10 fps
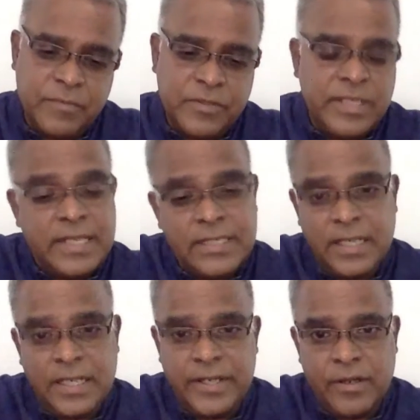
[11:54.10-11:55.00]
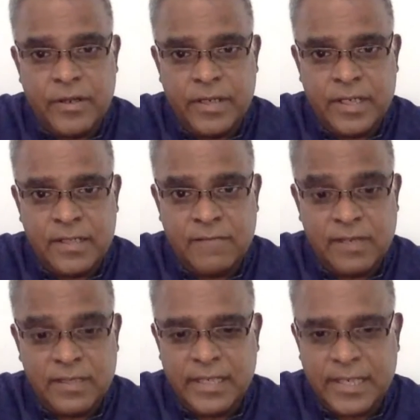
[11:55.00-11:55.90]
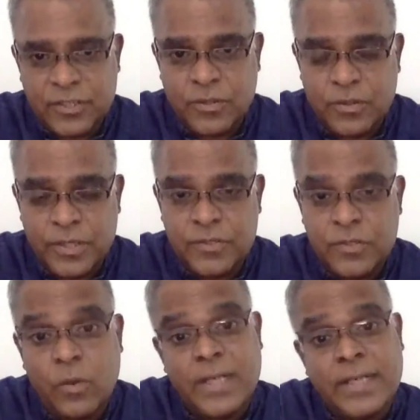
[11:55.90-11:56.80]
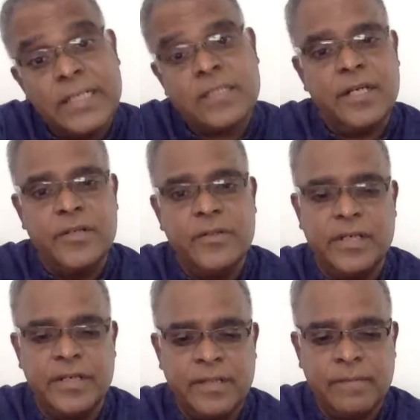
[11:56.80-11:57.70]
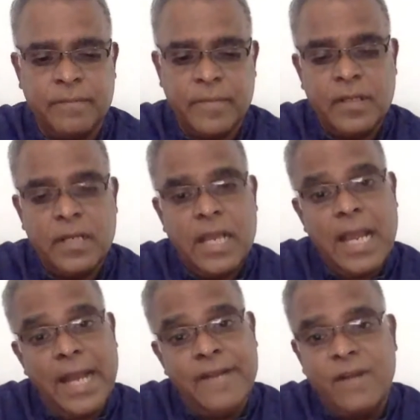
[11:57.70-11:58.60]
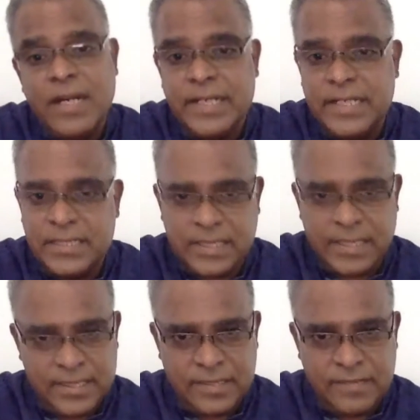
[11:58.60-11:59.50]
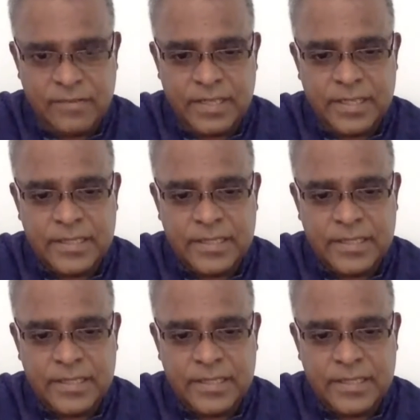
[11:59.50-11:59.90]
disagree or agree. The one that I showed you is to what extent you agree. Advantages and disadvantages.